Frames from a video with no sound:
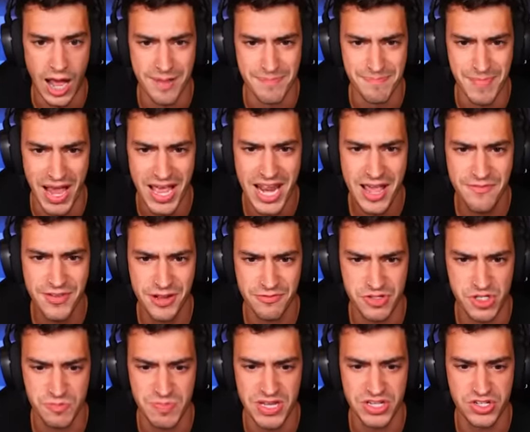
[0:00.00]
I might have
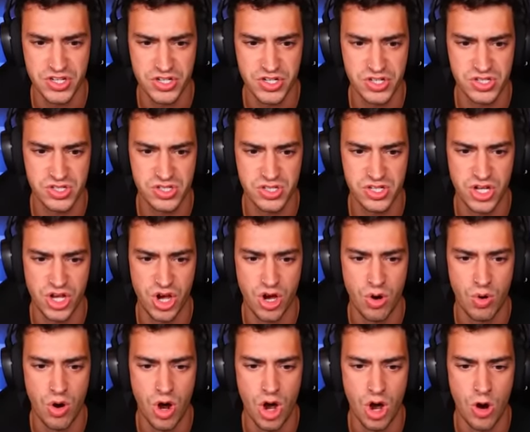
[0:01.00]
enough speed to just
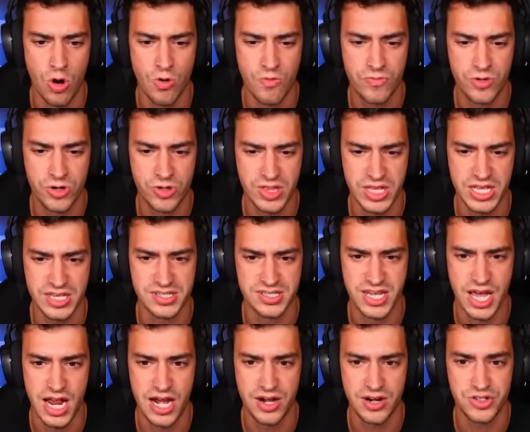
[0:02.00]
go over the
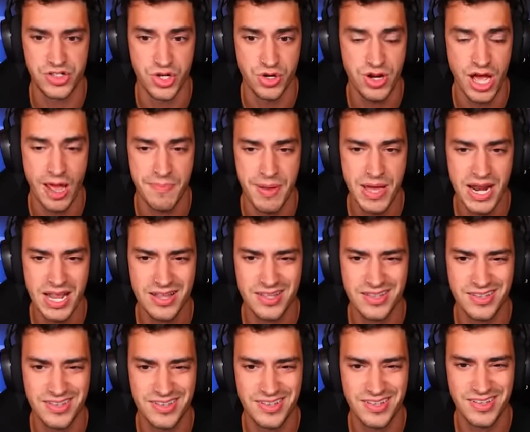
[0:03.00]
entire, dude, I bet it,
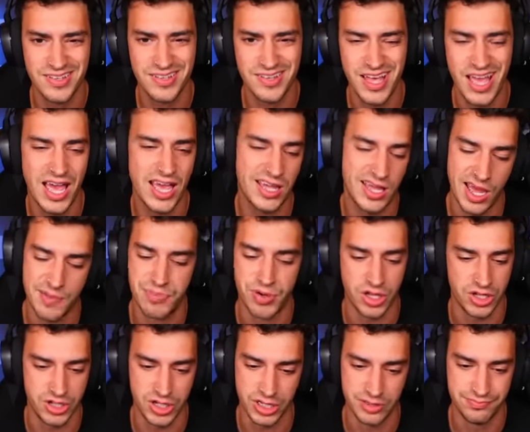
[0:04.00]
I
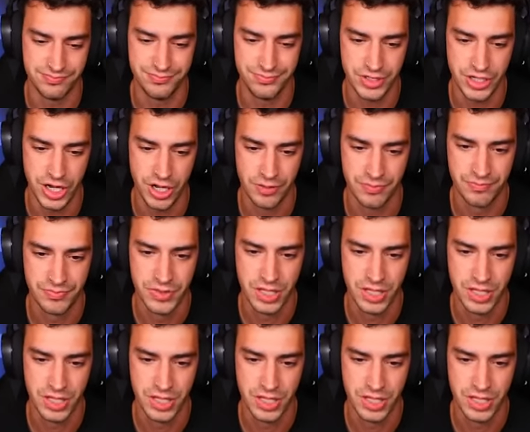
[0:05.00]
probably couldn't, you know?